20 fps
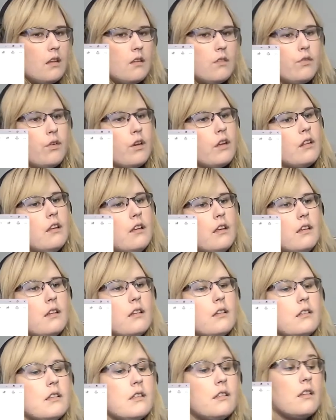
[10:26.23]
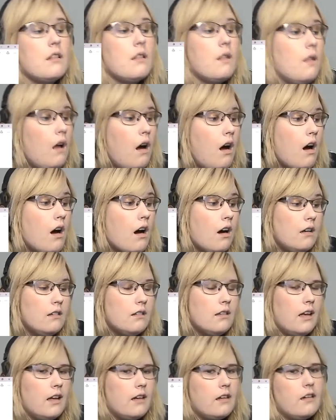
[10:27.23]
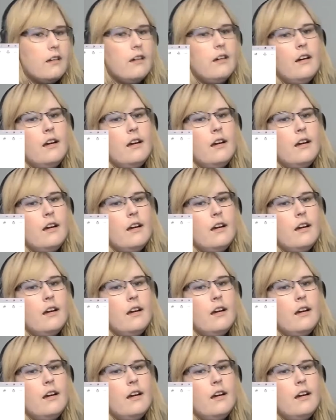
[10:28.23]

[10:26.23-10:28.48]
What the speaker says: frankly, this is a long letter.